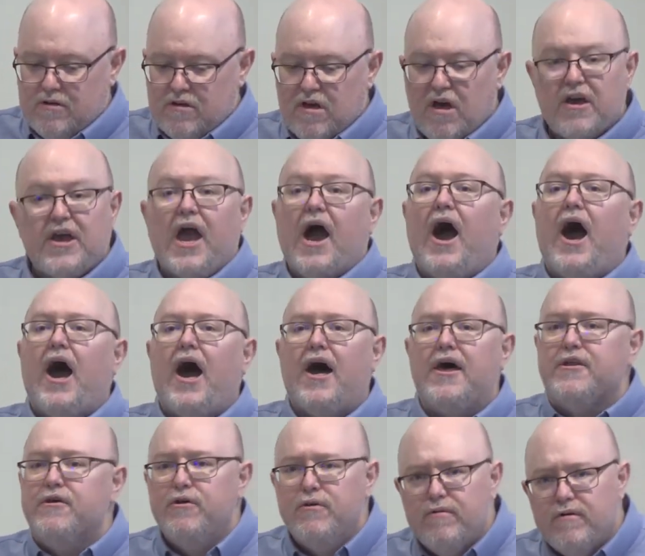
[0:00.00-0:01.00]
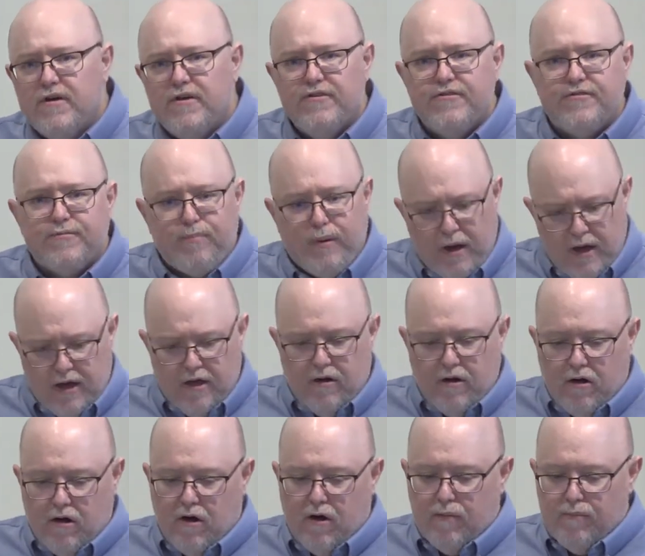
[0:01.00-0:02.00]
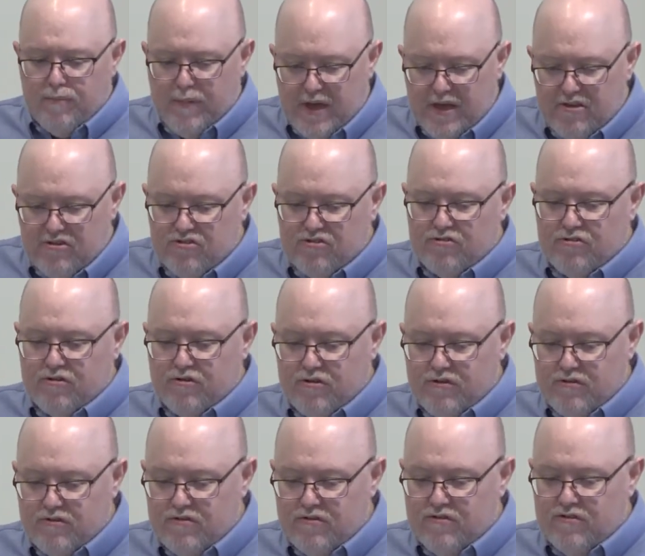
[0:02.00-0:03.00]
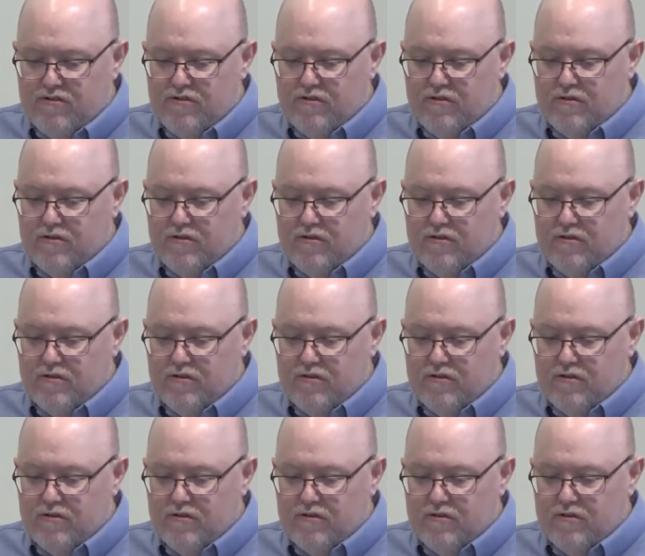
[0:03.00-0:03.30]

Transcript: A God who is by all measures